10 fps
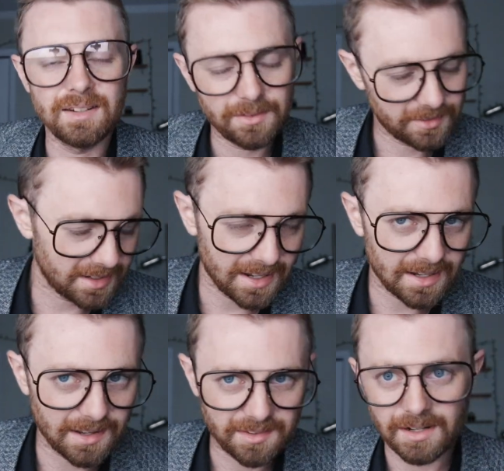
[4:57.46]
end of today,
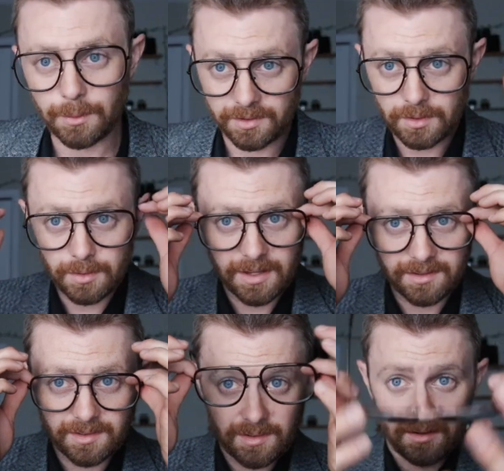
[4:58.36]
guys, and I will see you
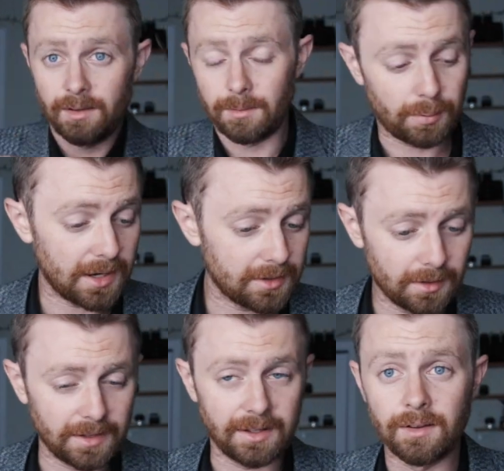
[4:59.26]
guys bright and
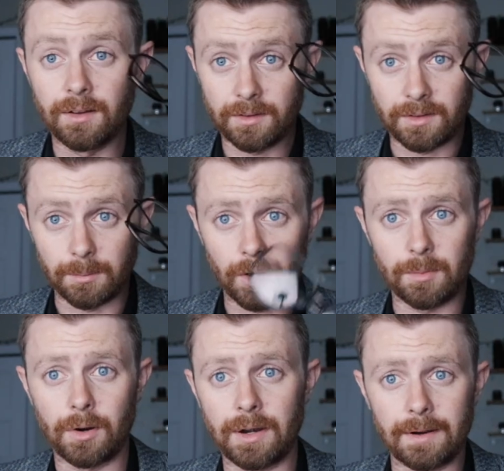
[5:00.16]
early tomorrow
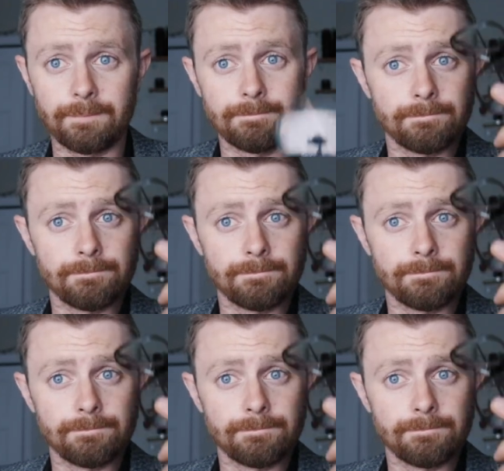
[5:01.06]
morning.